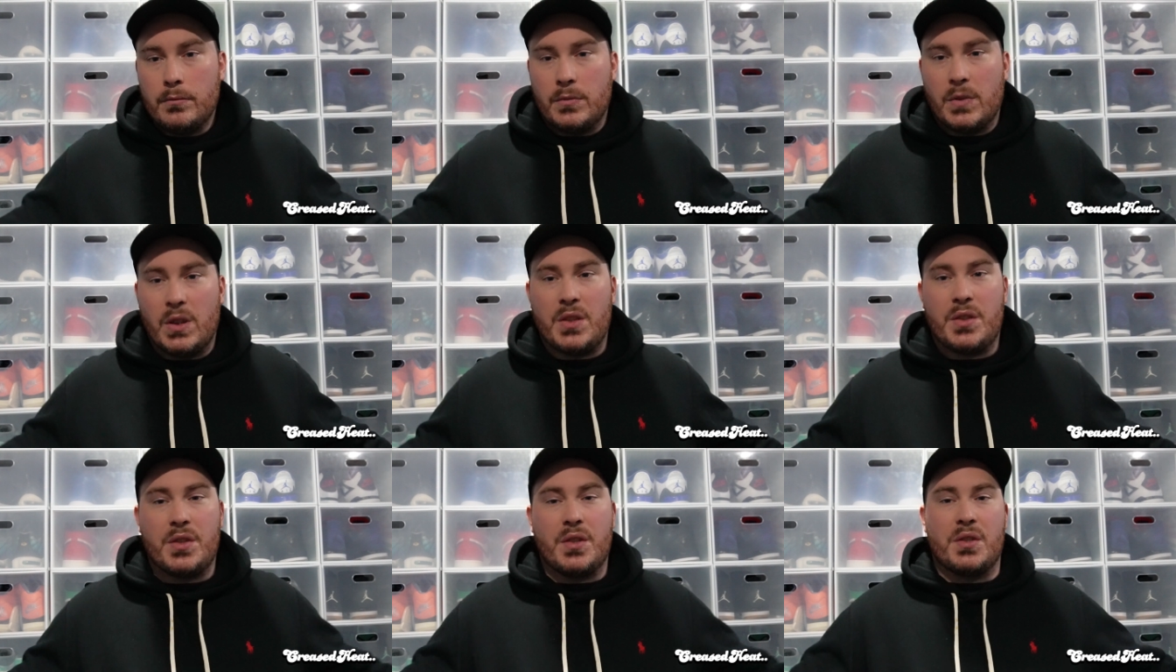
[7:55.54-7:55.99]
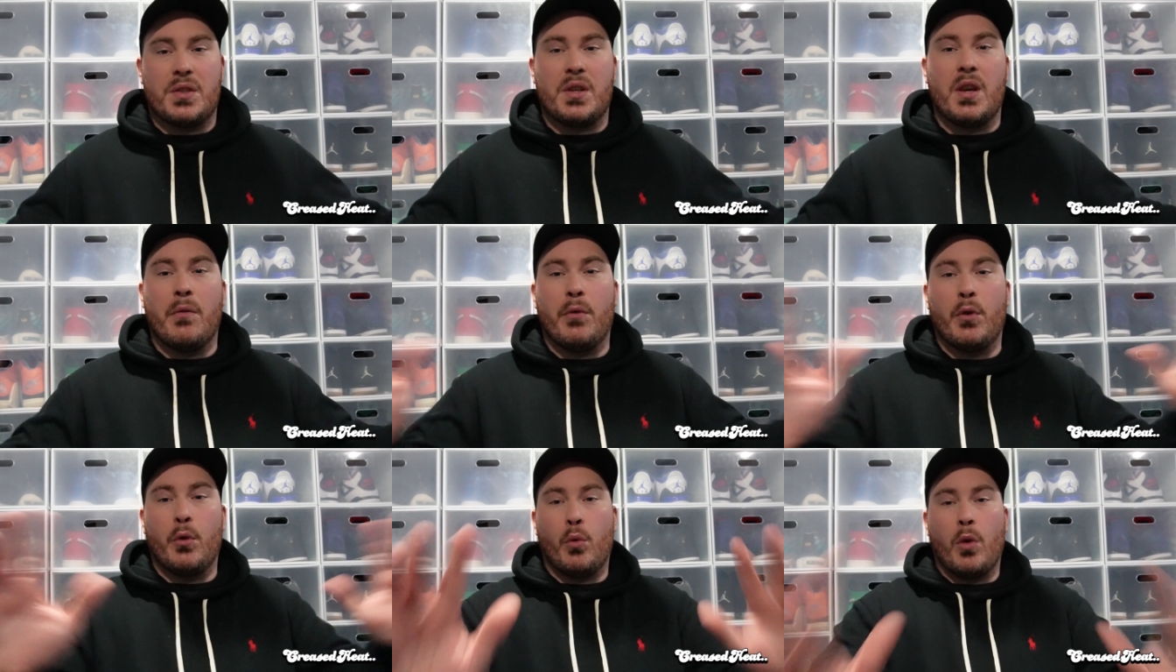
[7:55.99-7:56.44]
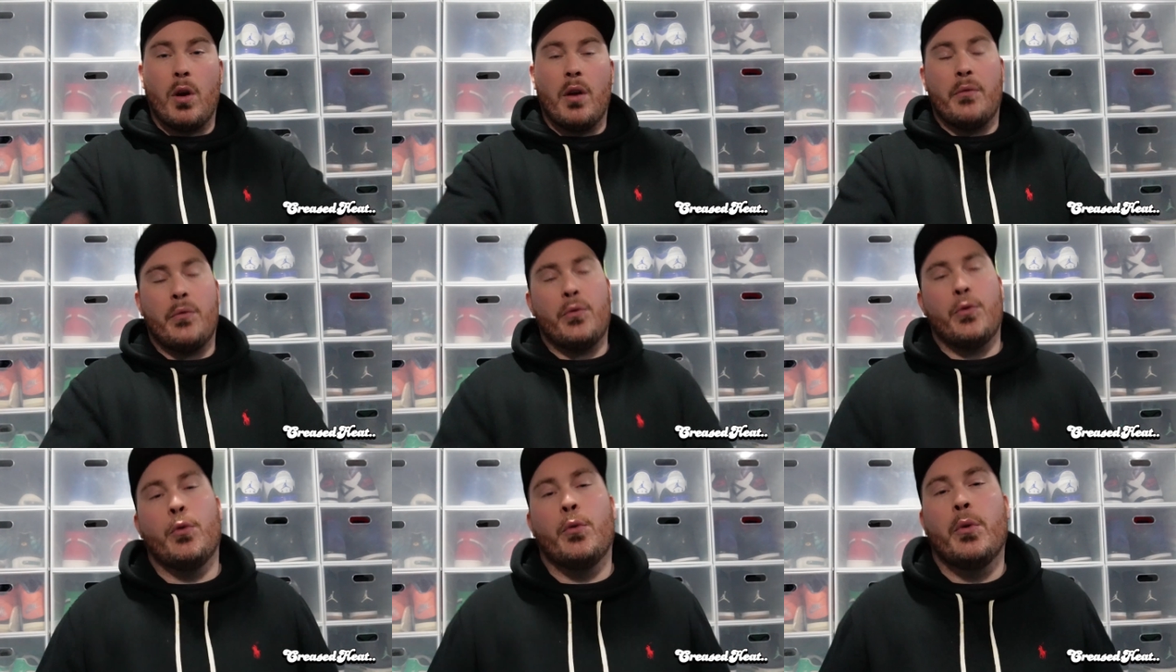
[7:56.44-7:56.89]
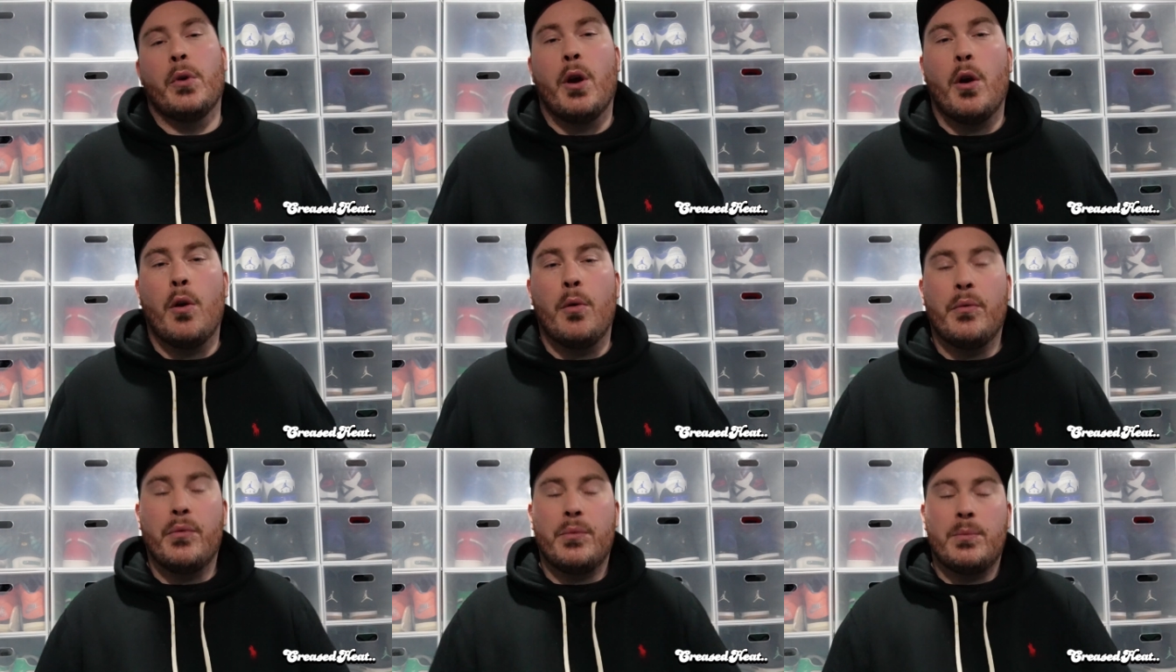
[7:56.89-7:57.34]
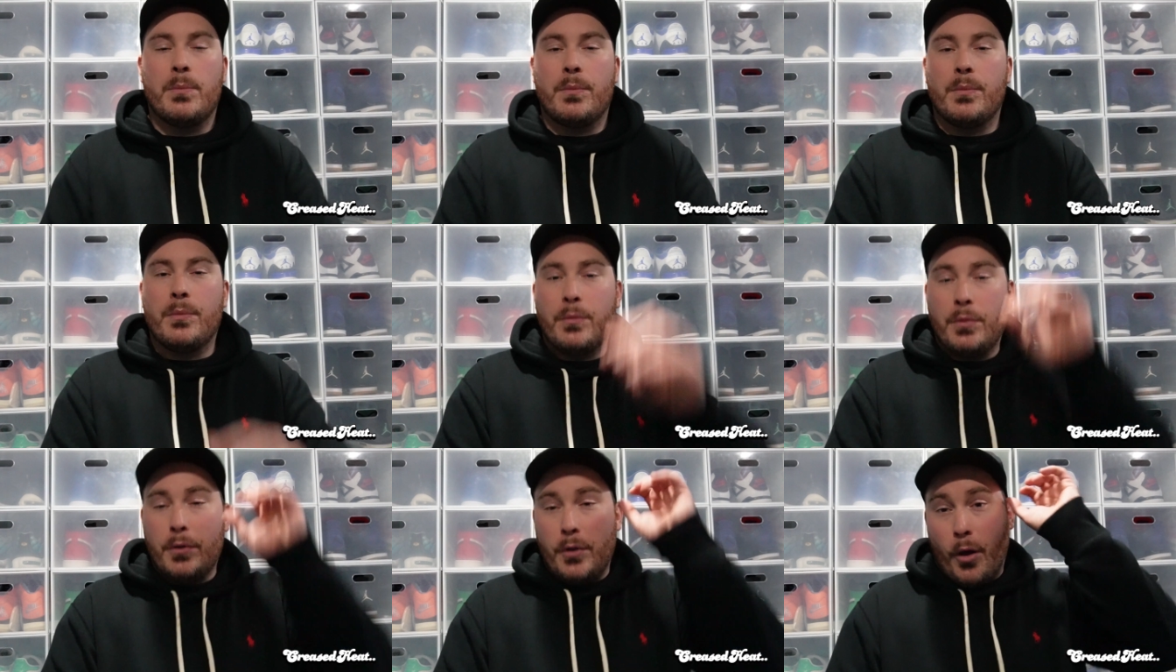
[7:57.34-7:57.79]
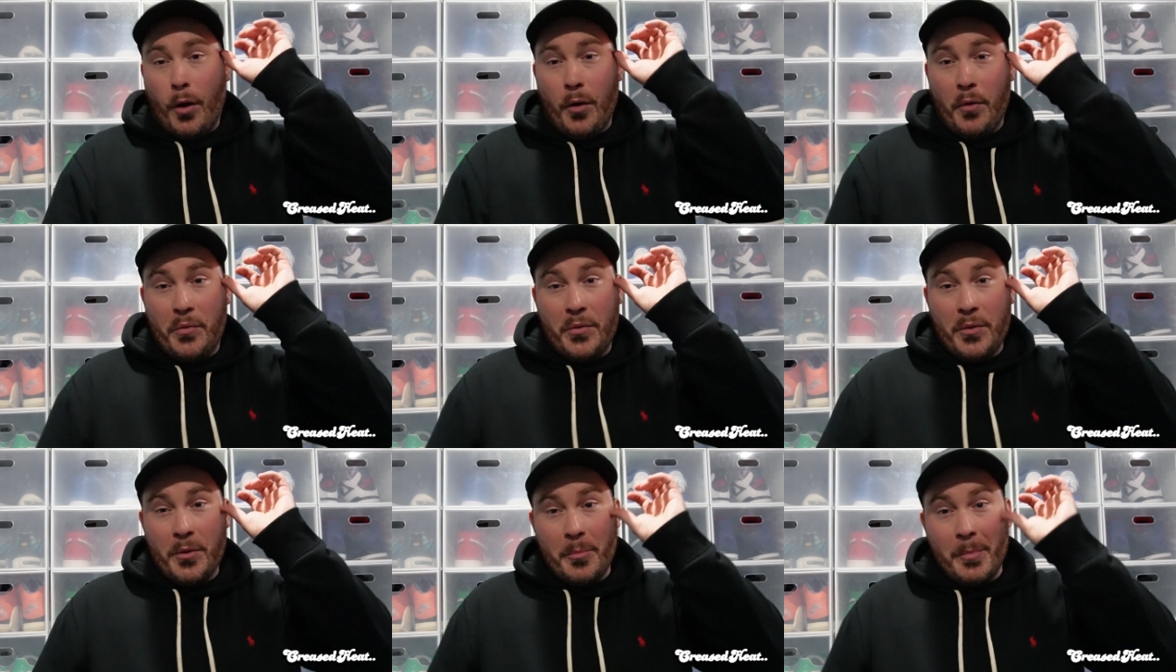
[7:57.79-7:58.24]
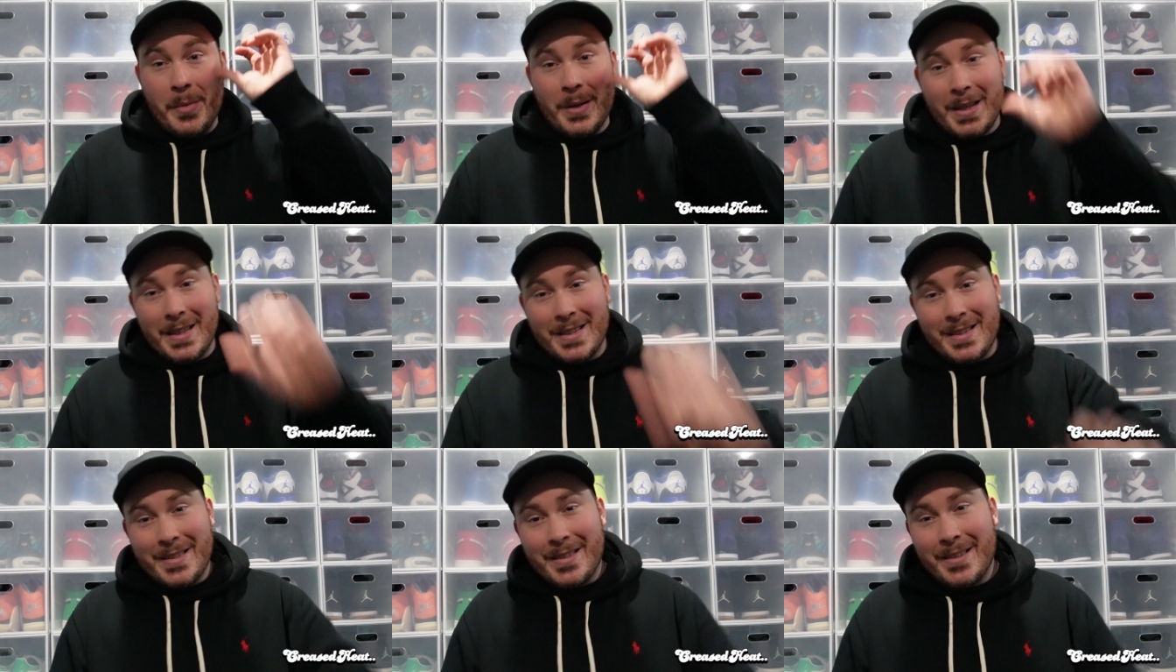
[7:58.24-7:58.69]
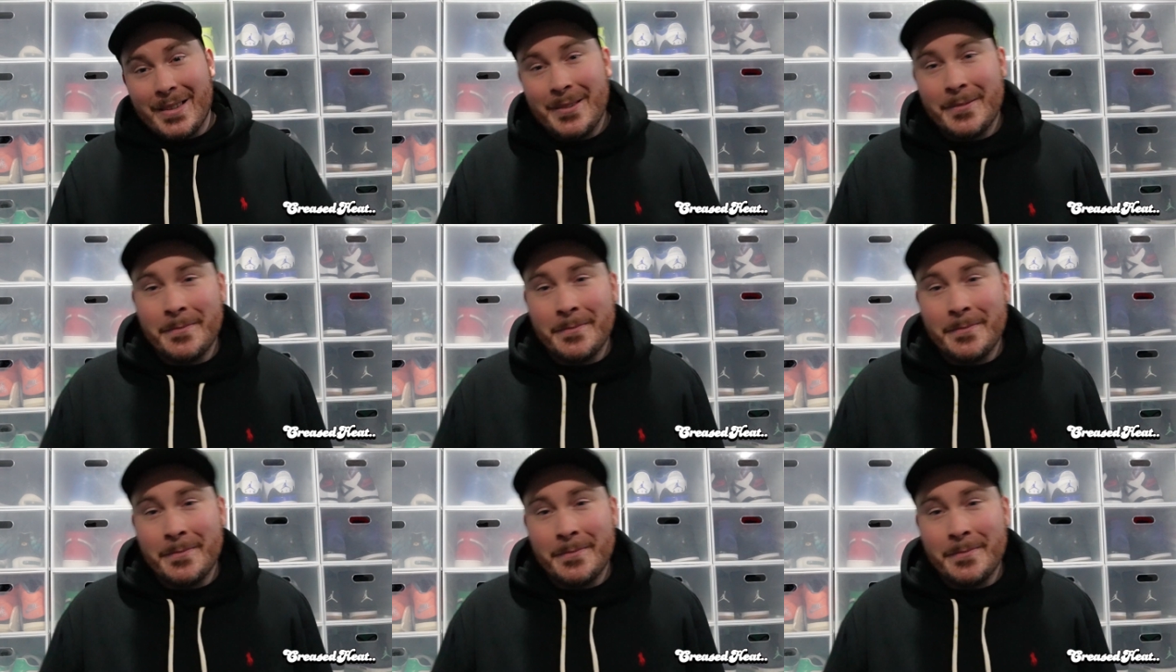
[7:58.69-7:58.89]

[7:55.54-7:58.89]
Let's just give it a run through and hope for the best.